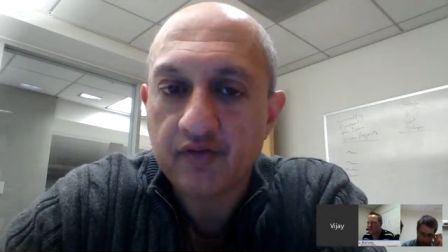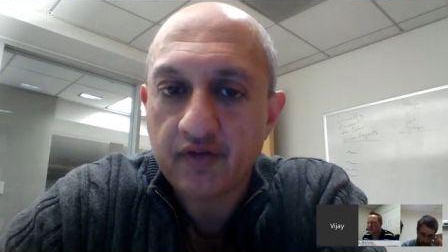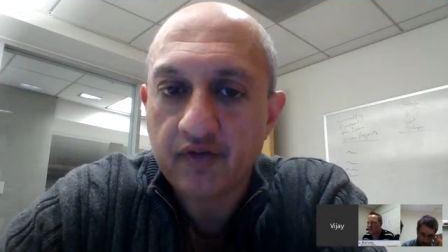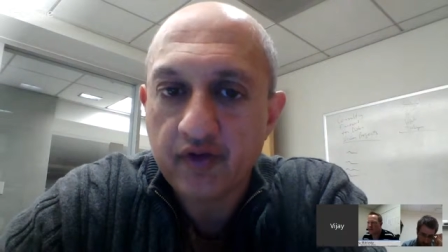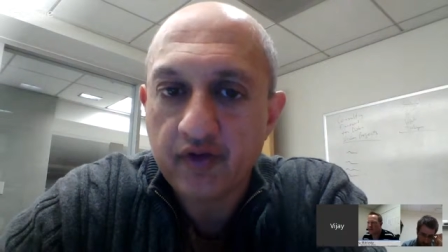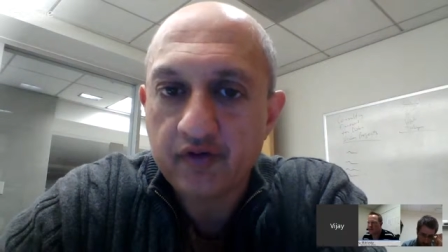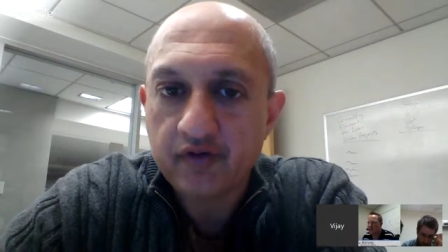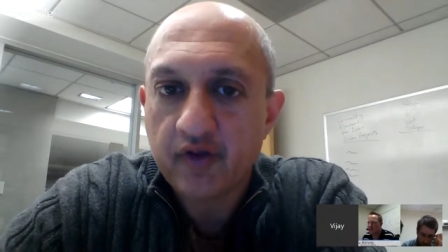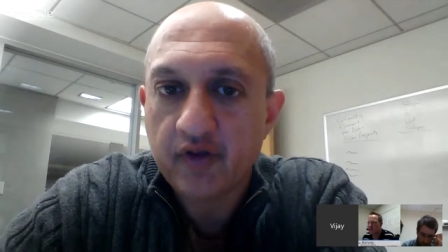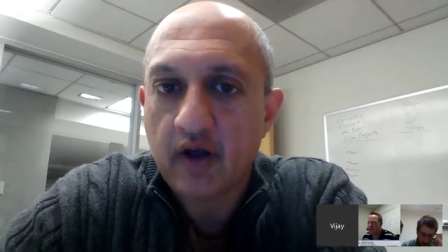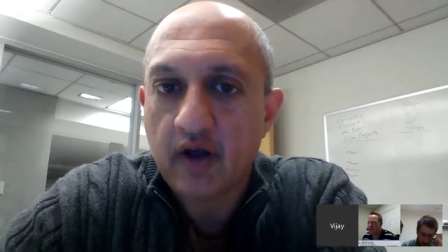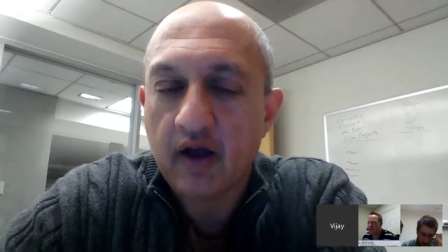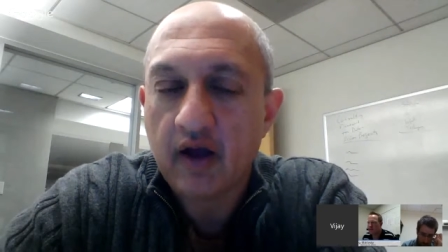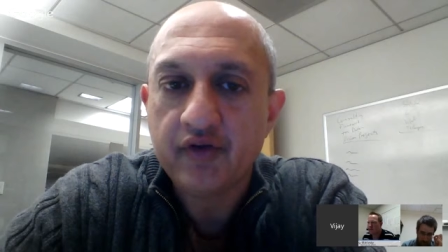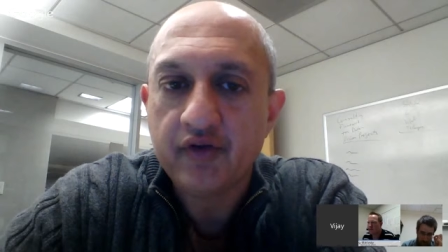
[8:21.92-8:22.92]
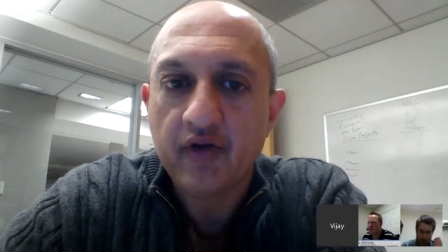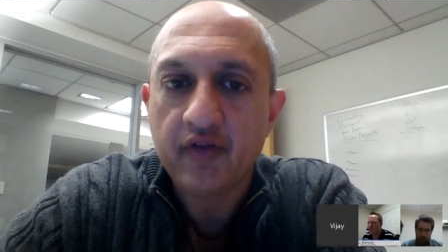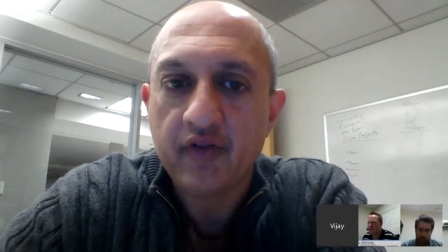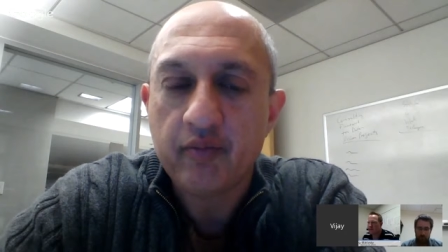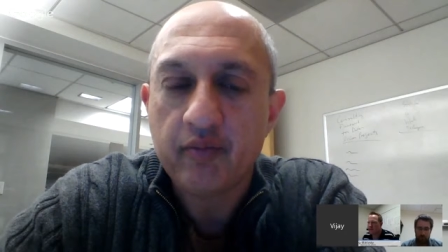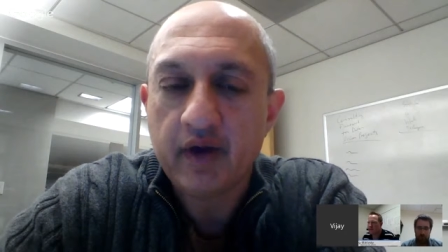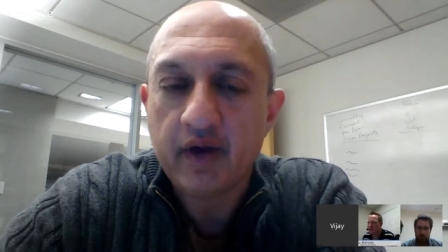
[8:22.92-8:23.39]
for those that are outside
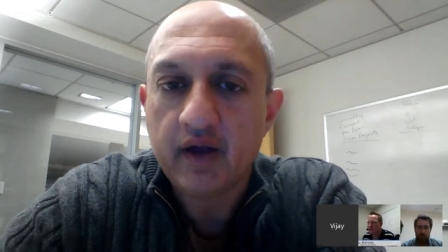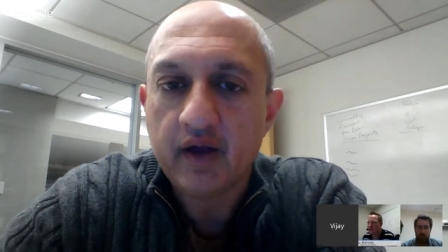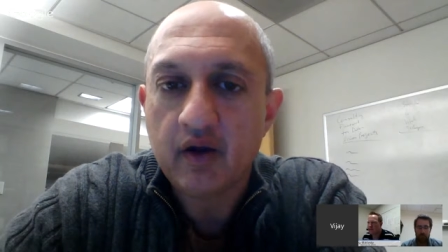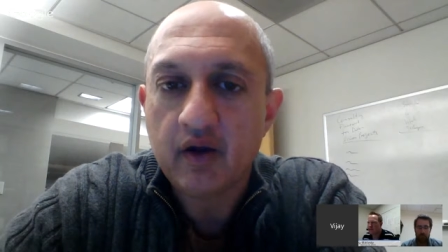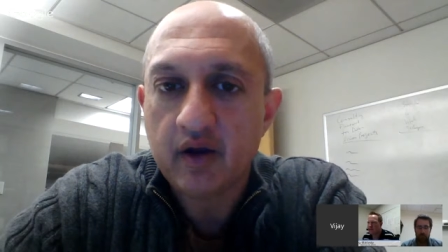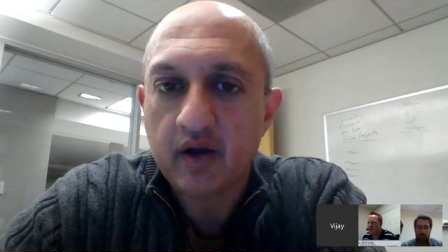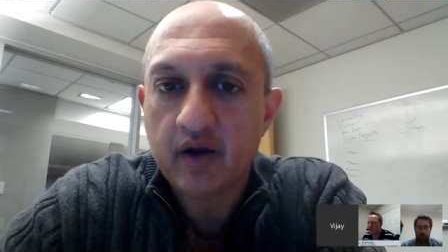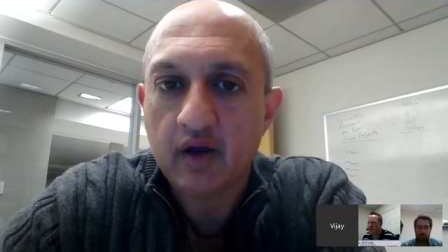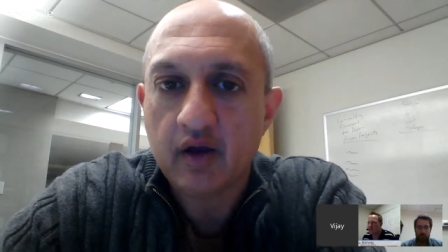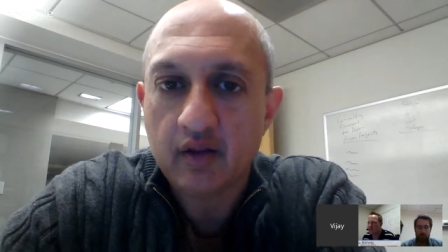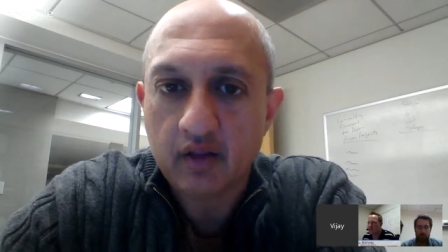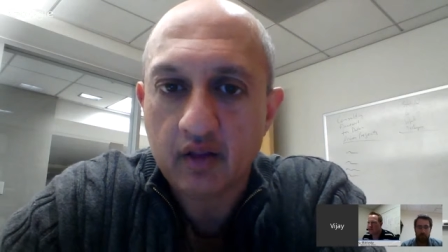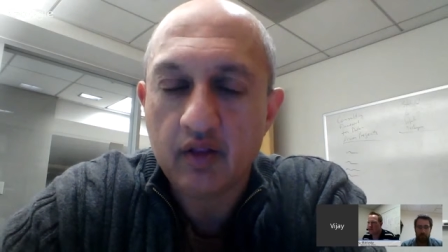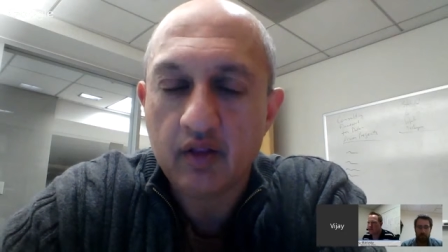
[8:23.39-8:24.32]
the Bay Area,